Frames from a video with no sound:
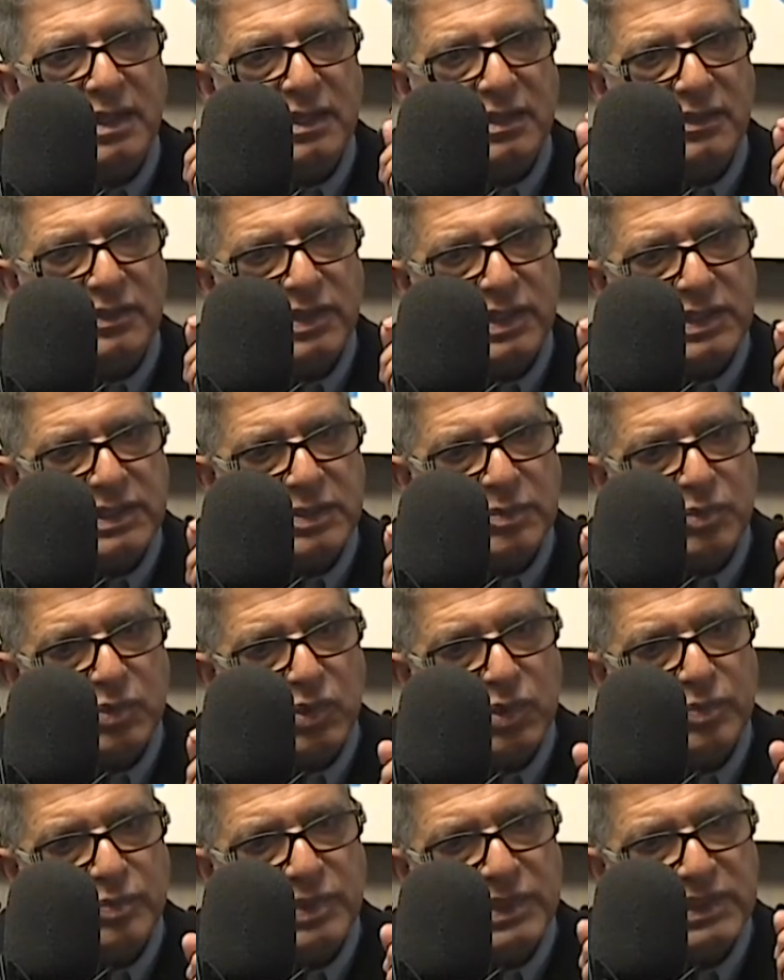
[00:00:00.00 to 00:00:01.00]
create a
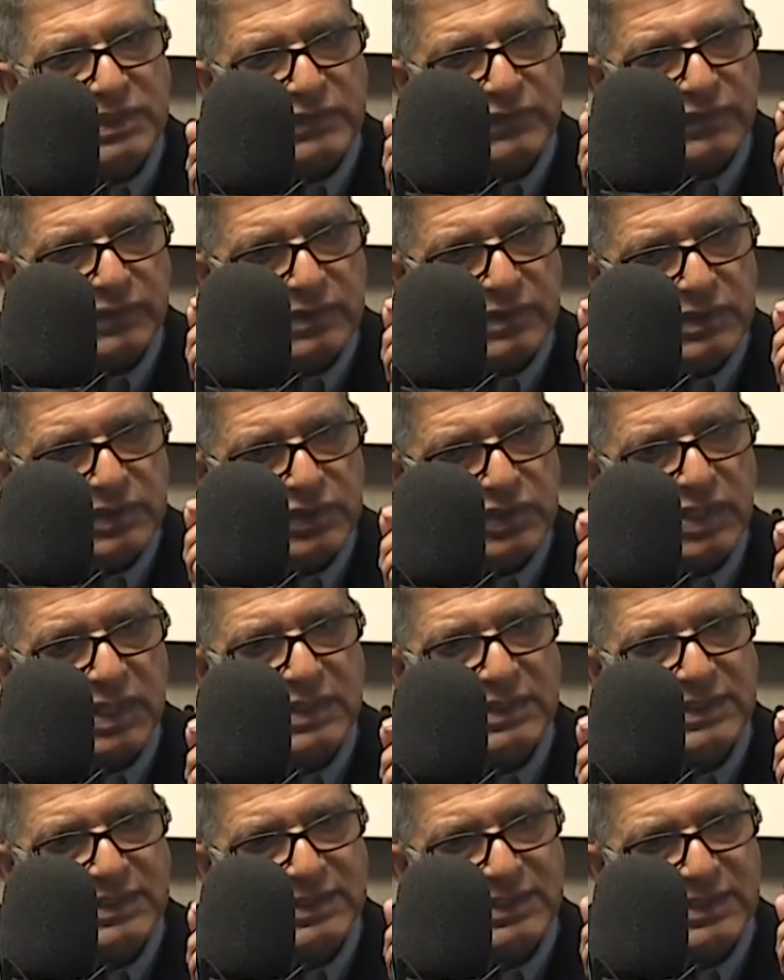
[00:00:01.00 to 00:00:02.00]
more peaceful,
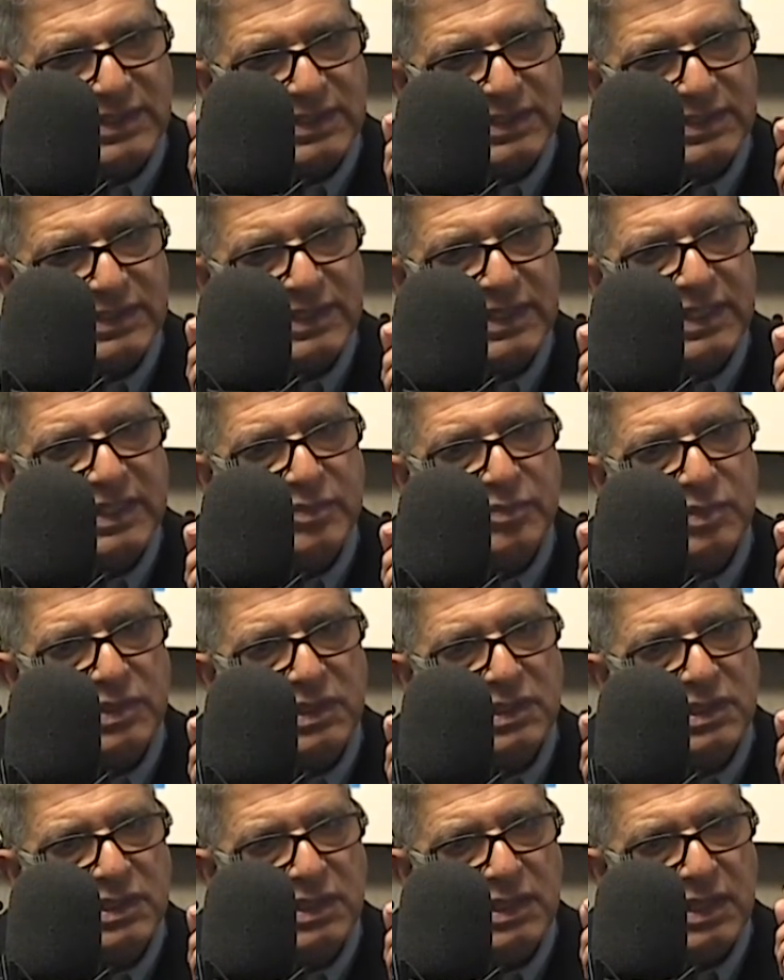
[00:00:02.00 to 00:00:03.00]
just,
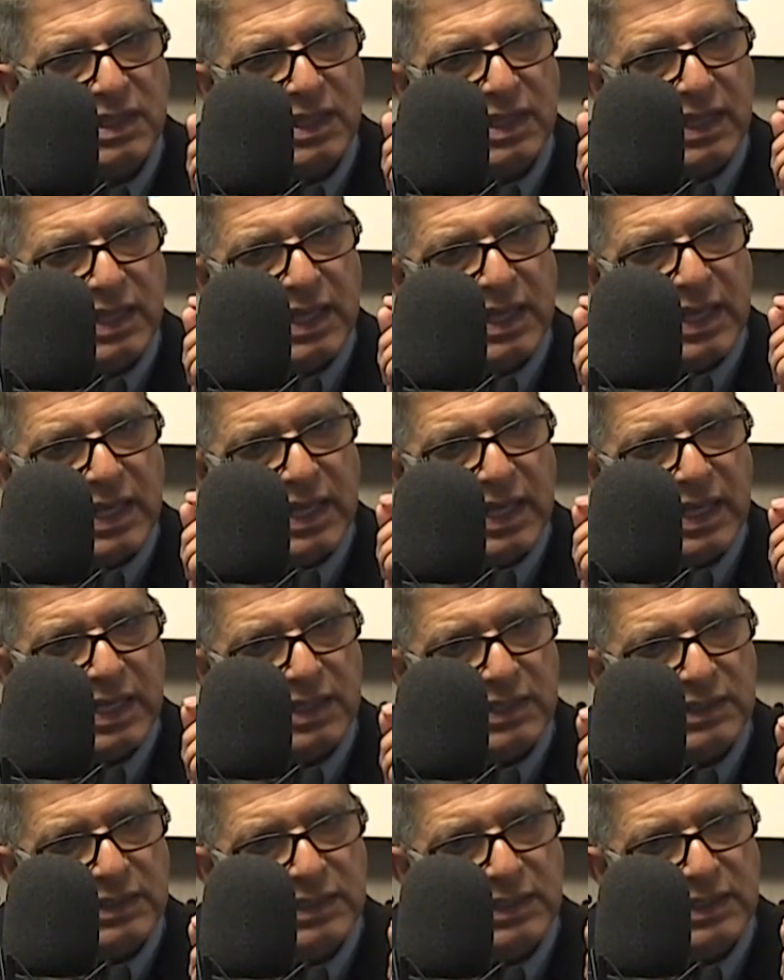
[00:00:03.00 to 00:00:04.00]
sustainable,
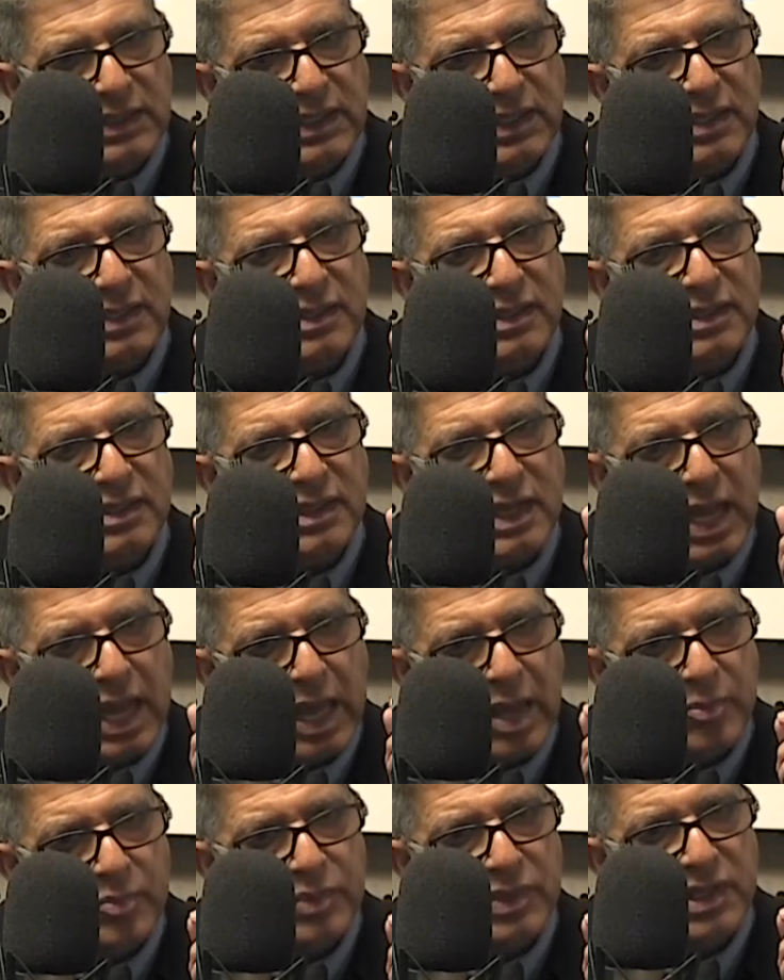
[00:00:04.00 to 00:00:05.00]
healthier,
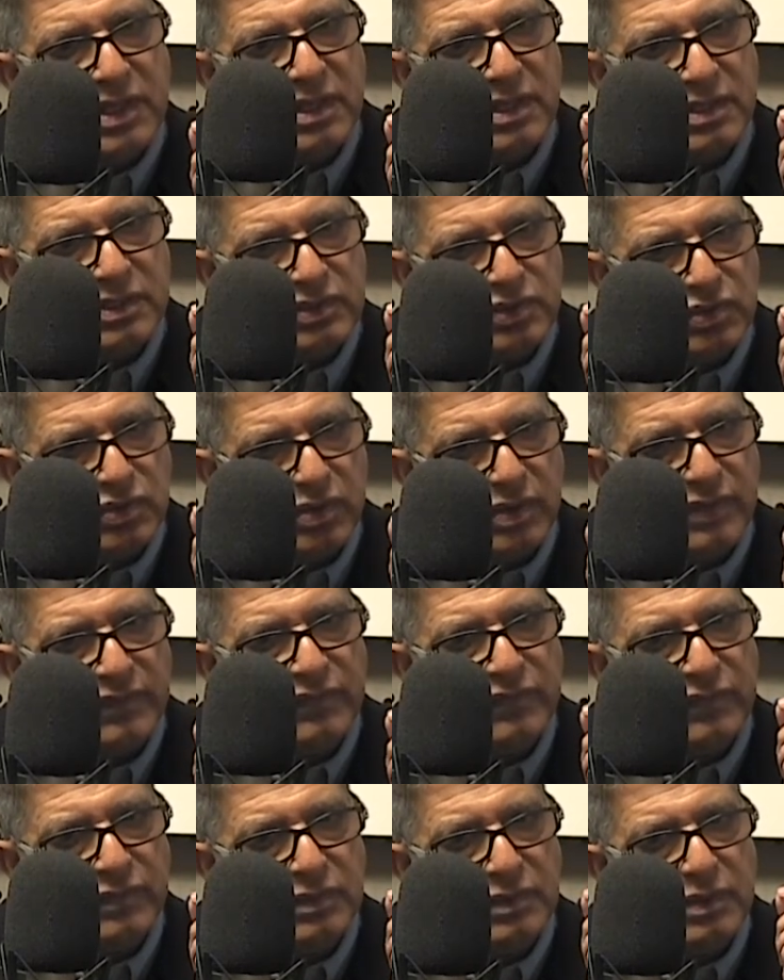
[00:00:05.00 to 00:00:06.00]
happier,
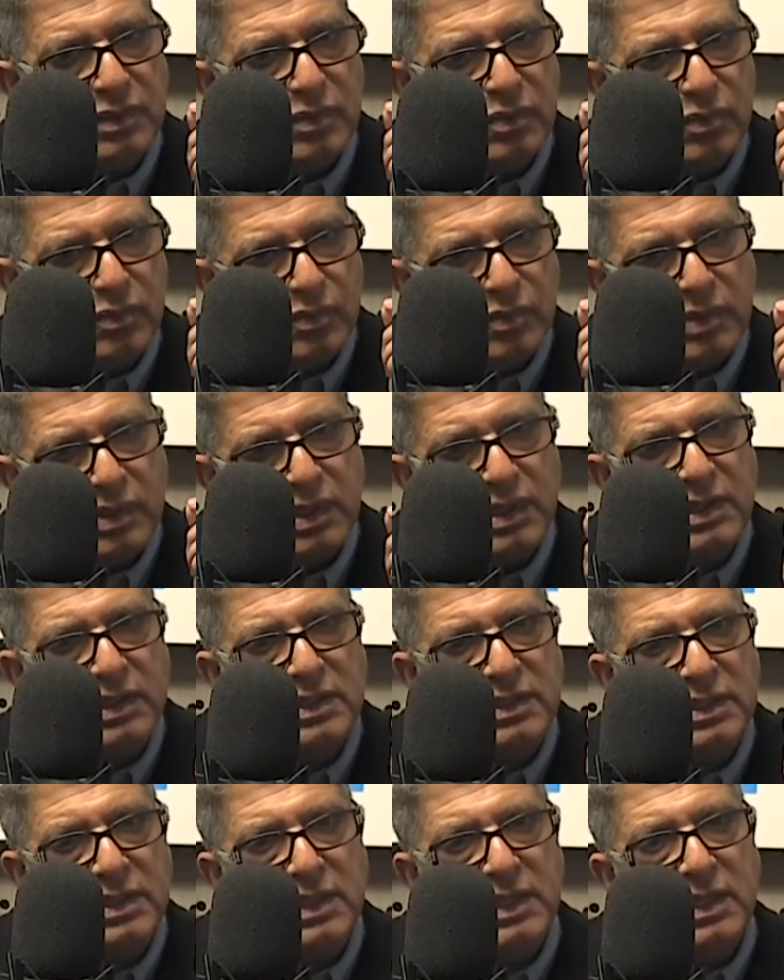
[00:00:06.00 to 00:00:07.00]
joyful
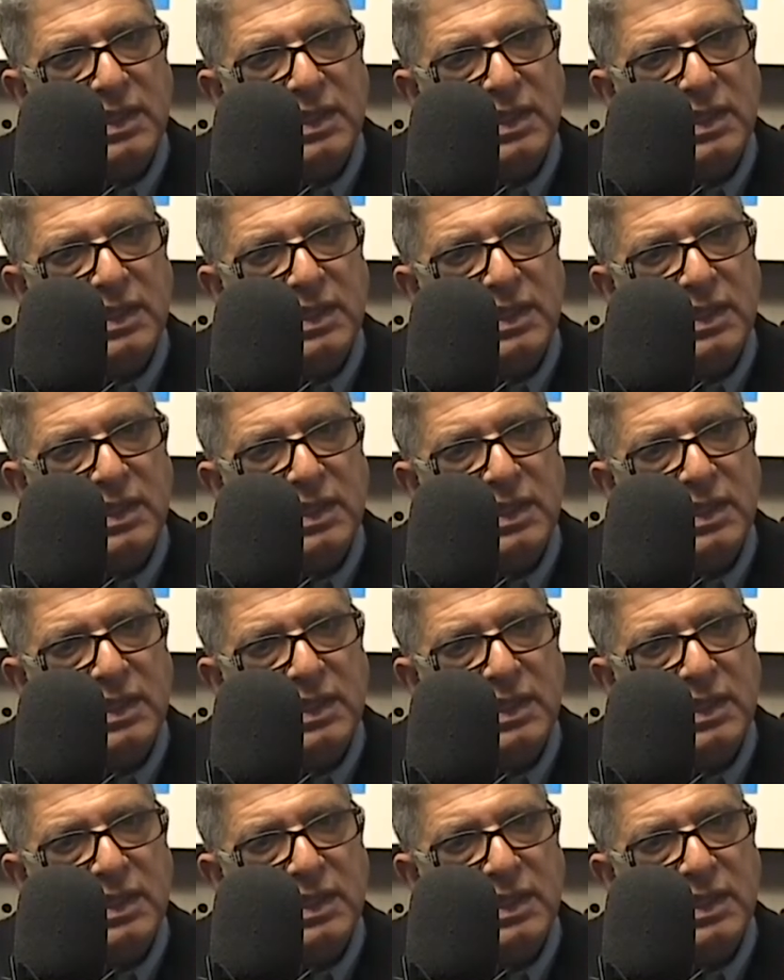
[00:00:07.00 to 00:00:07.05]
world?